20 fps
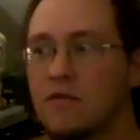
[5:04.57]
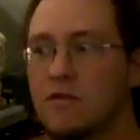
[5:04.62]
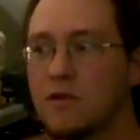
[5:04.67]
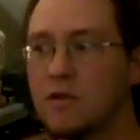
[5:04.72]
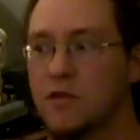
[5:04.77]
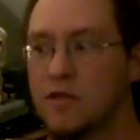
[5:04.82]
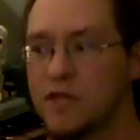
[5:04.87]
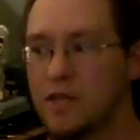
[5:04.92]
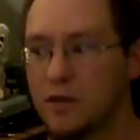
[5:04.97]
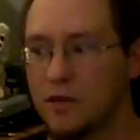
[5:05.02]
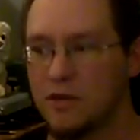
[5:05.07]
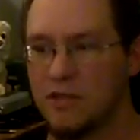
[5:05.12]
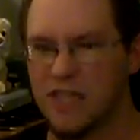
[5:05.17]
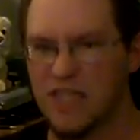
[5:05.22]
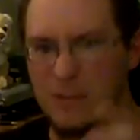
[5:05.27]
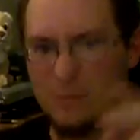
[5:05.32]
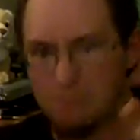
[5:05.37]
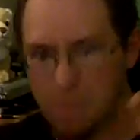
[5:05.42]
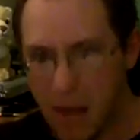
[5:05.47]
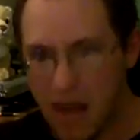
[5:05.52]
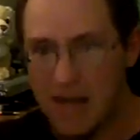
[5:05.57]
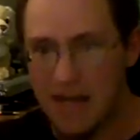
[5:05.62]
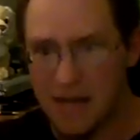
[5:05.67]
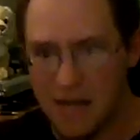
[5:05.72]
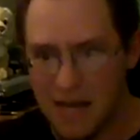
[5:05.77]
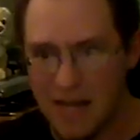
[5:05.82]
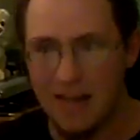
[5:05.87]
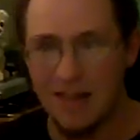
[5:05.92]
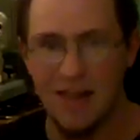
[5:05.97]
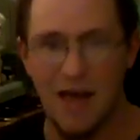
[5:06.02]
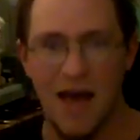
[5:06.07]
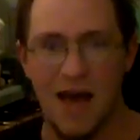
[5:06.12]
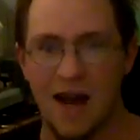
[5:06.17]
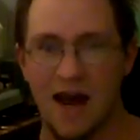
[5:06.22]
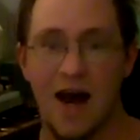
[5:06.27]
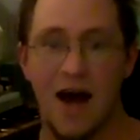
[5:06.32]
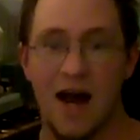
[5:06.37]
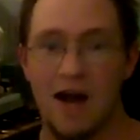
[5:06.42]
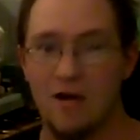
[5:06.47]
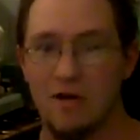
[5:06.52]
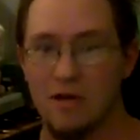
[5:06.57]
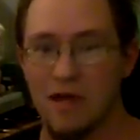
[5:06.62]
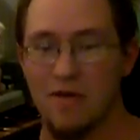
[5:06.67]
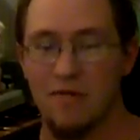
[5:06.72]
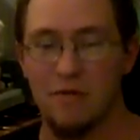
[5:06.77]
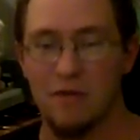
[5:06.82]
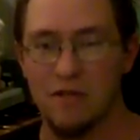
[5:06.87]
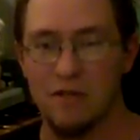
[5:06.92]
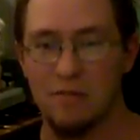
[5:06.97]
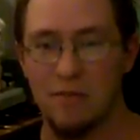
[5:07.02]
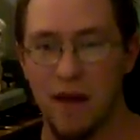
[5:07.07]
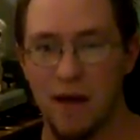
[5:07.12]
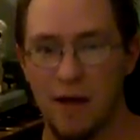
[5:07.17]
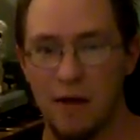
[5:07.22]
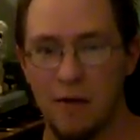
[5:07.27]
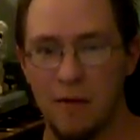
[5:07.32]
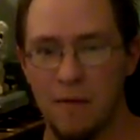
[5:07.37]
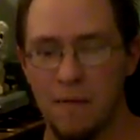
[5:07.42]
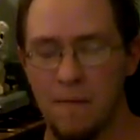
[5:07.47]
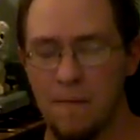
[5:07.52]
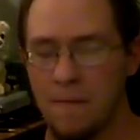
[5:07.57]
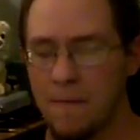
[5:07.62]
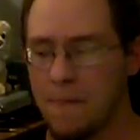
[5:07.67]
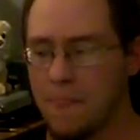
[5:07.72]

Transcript: so you're still spending that higher level spell,